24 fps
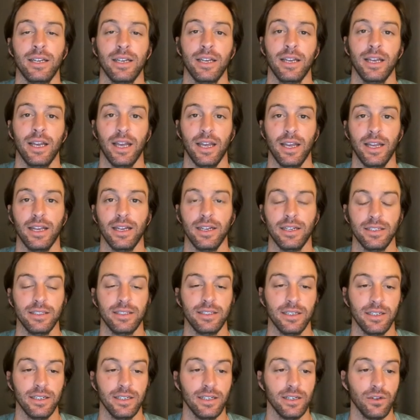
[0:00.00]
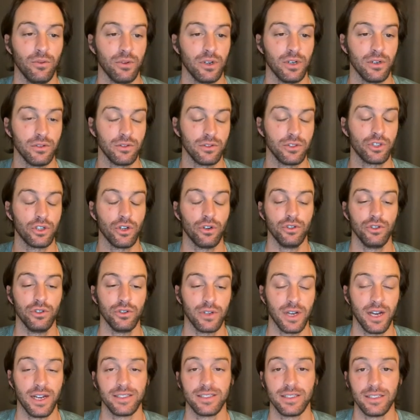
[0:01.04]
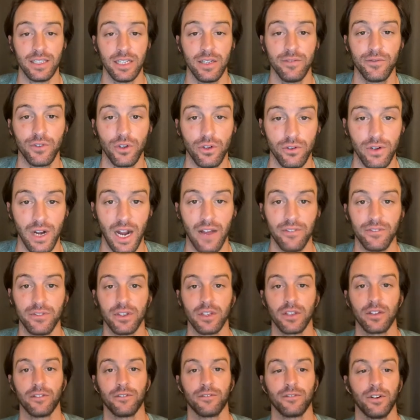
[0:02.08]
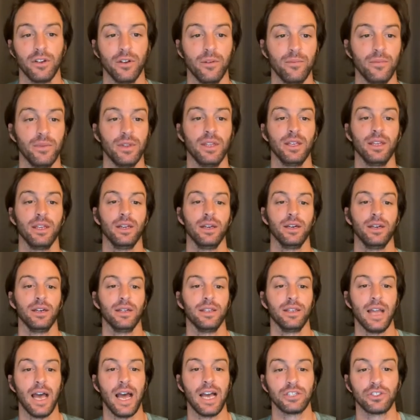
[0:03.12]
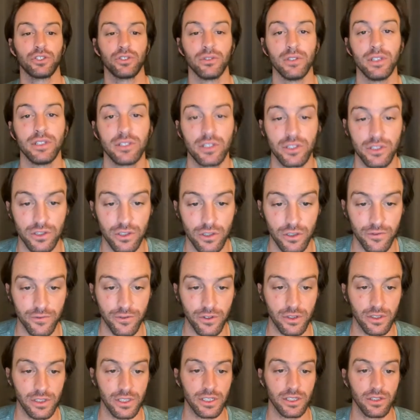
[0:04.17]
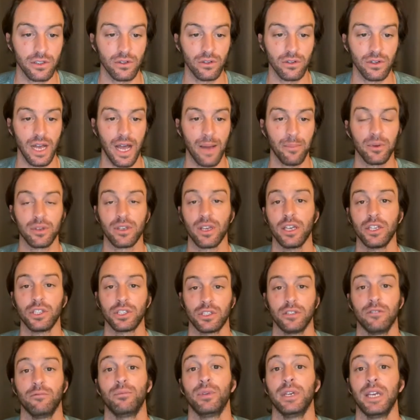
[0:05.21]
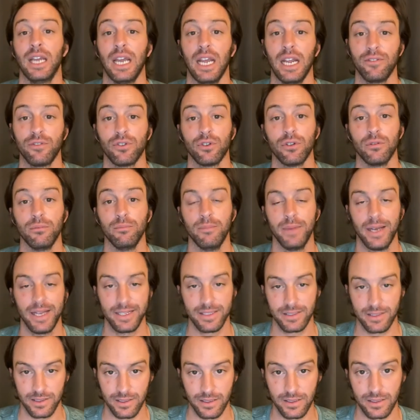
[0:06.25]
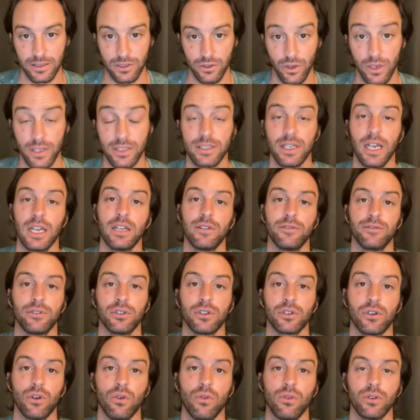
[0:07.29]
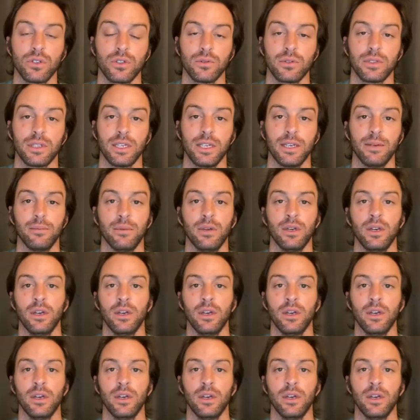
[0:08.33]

And uh, I want to show you guys an infographic from the uh, National Institute for Clinical Application of Behavioral Medicine. So I signed up for a course with them